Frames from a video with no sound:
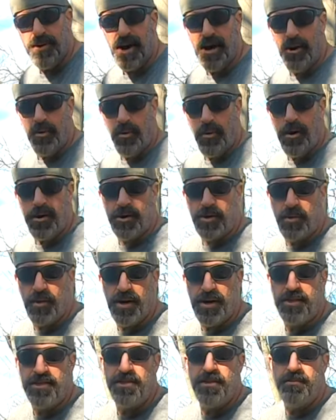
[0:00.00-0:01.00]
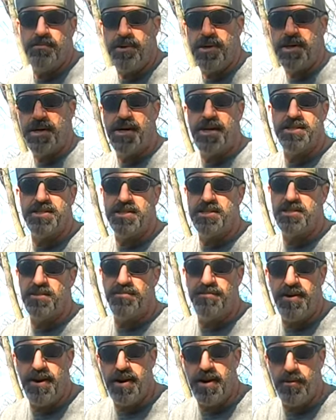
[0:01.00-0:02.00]
got to work with because it's a
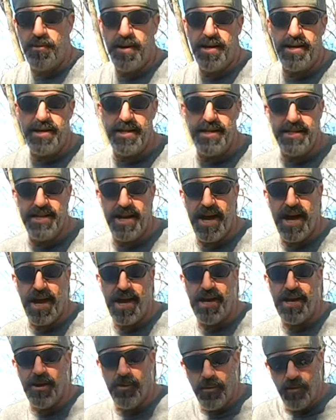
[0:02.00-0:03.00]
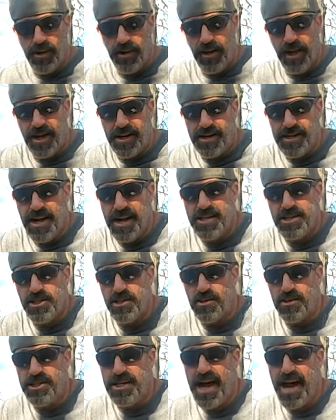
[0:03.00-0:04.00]
very windy day and we're like
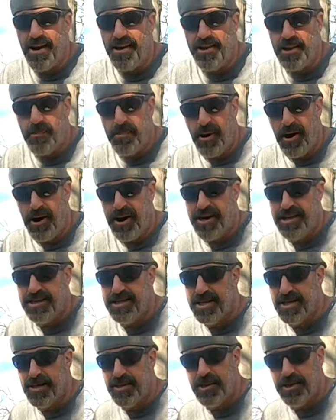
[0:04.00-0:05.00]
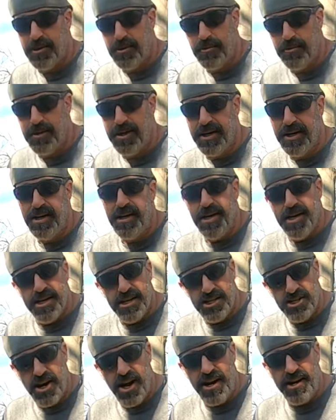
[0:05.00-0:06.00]
nestled down in the pines here a little bit,
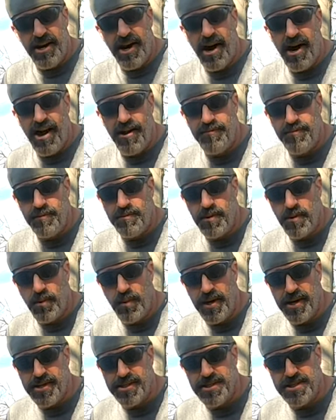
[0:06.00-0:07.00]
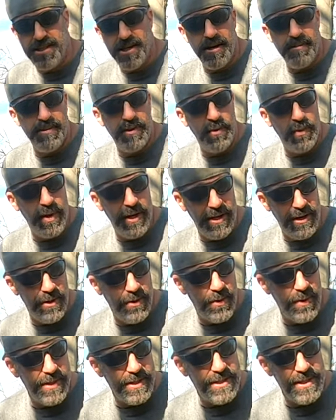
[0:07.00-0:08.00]
trying to hide from the wind some, the wind
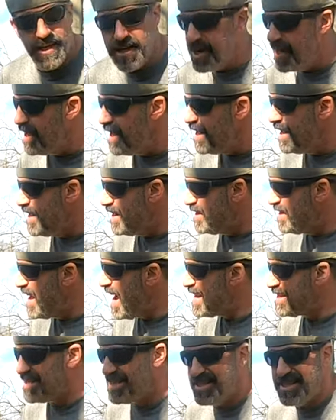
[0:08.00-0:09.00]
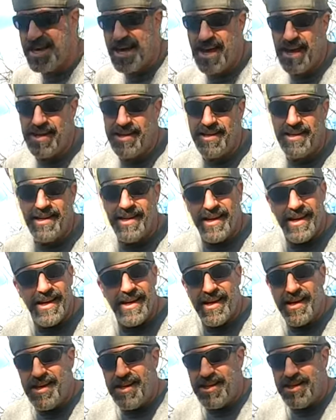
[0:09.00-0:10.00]
noise. That said,
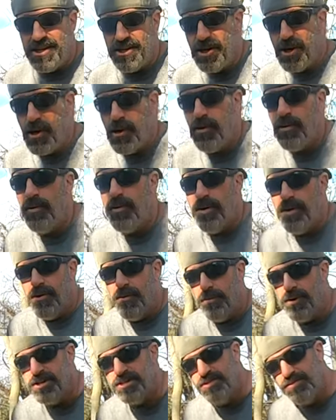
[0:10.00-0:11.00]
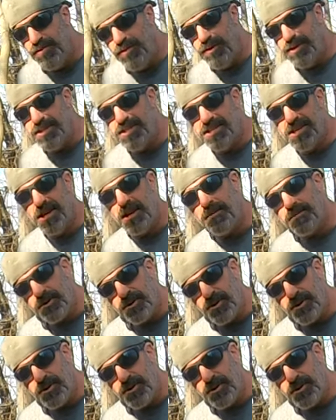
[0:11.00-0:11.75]
you know, when it's fully set up